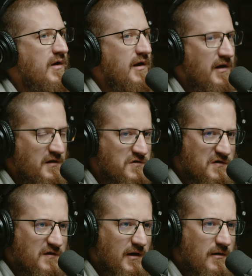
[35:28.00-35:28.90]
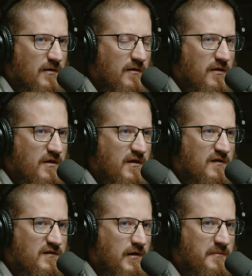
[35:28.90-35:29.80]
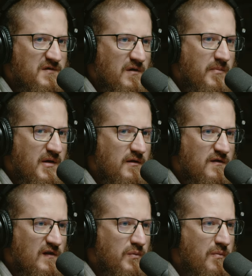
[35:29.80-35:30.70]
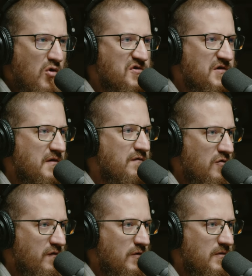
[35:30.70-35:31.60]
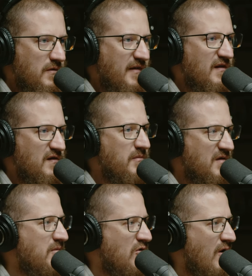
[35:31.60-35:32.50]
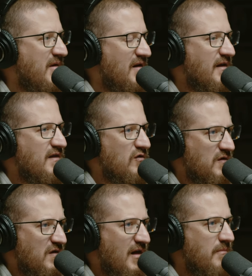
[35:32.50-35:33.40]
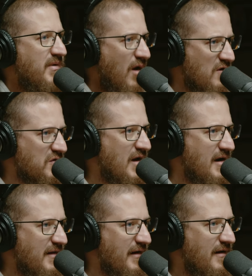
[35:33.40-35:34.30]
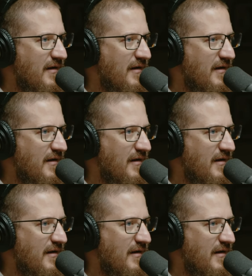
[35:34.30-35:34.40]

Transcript: okay, interesting. This seems to be disproportionately fruitful. Like this seems, you know what I mean? It's like this was a thing, but also kind of like